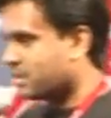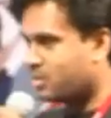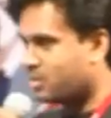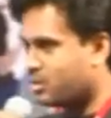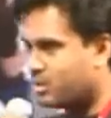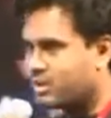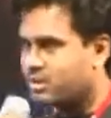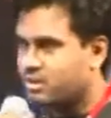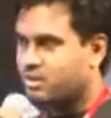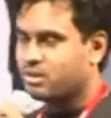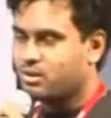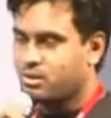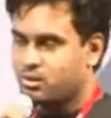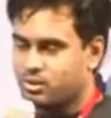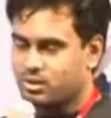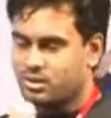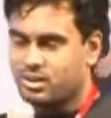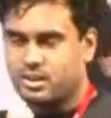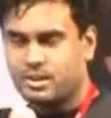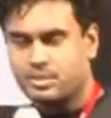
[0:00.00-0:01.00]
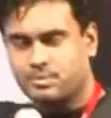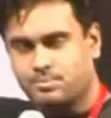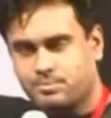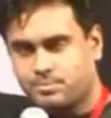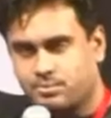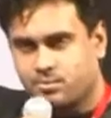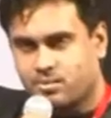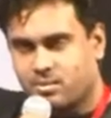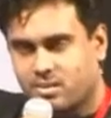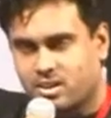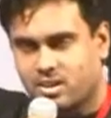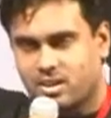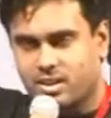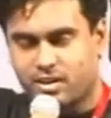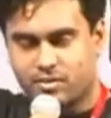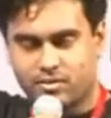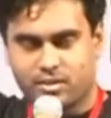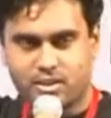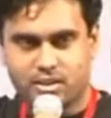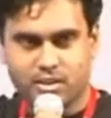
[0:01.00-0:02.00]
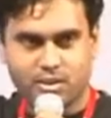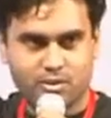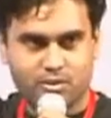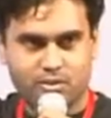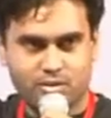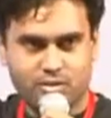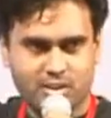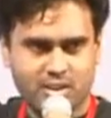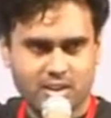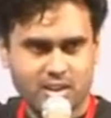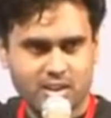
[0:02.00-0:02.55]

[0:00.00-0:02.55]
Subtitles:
whole effort of